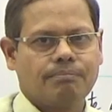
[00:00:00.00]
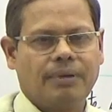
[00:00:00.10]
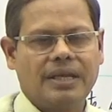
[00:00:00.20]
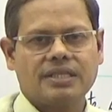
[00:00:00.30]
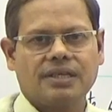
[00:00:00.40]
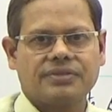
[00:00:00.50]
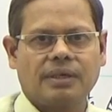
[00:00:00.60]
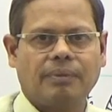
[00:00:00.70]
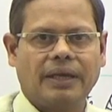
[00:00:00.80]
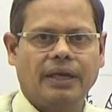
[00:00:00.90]
place of
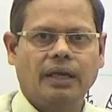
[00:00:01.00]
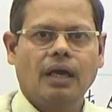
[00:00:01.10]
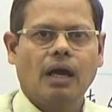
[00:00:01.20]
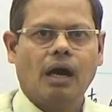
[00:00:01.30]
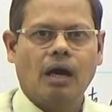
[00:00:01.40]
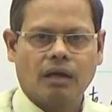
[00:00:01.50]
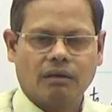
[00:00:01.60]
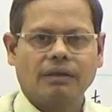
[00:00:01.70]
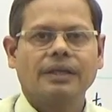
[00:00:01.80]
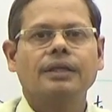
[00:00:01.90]
supply
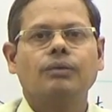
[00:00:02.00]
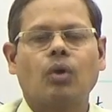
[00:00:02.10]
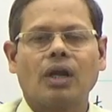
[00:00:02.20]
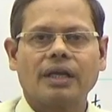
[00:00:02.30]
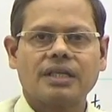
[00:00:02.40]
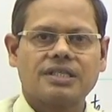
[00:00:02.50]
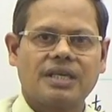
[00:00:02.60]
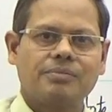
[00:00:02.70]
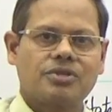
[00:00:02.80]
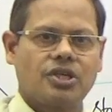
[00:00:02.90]
are in one and the
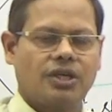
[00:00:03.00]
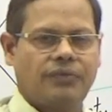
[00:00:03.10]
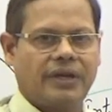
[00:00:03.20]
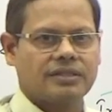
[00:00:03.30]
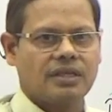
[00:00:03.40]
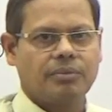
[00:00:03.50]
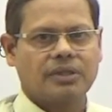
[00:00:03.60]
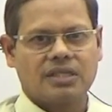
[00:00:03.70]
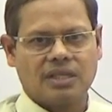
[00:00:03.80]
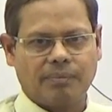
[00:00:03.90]
same state. For example,
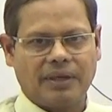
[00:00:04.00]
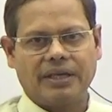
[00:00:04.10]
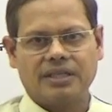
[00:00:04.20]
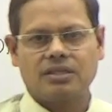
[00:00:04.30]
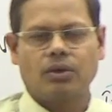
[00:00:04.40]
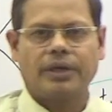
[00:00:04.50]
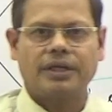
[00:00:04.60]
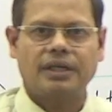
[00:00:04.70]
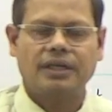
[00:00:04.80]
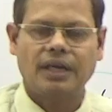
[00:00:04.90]
the supplier is
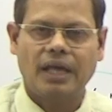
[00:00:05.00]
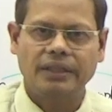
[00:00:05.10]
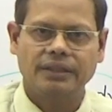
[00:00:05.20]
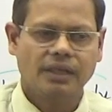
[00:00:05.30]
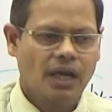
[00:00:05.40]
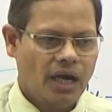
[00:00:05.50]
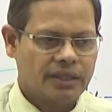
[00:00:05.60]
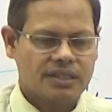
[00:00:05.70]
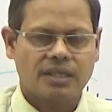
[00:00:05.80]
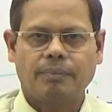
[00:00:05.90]
located in Delhi
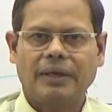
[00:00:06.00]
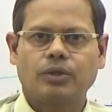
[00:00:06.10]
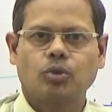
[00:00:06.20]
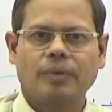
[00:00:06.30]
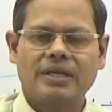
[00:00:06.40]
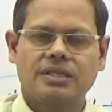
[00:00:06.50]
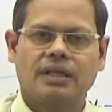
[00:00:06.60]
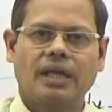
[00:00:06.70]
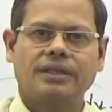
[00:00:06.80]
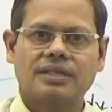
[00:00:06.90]
and the supply took place in
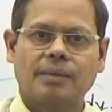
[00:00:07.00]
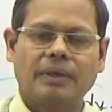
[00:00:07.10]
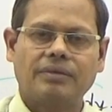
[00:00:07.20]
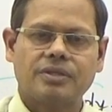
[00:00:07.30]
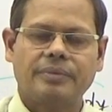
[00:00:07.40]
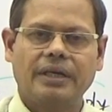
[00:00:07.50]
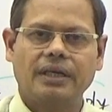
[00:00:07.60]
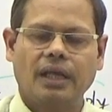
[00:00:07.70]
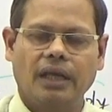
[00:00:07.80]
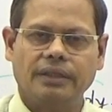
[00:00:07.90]
Delhi. Supply was made
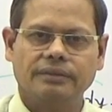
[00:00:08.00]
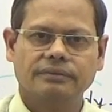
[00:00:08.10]
in Delhi.